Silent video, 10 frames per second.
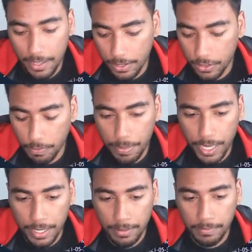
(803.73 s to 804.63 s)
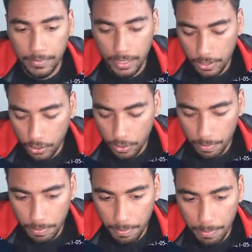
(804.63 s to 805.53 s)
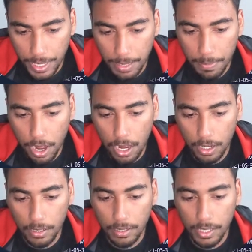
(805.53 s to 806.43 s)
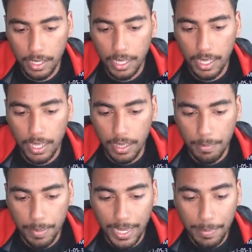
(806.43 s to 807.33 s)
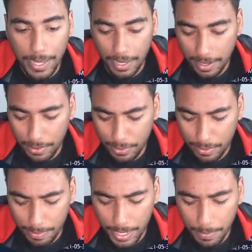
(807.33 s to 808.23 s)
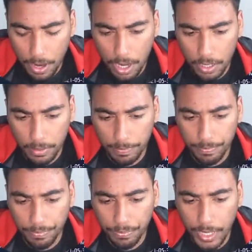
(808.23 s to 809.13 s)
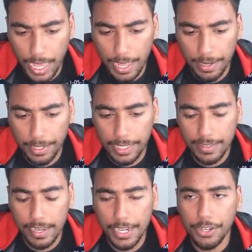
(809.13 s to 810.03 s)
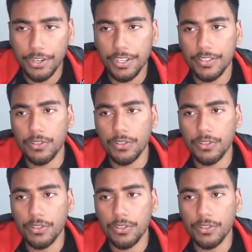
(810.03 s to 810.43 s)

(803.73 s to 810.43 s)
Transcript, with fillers: So ping or ping pong, ping ping, I wrote ping pong. And inside here, it's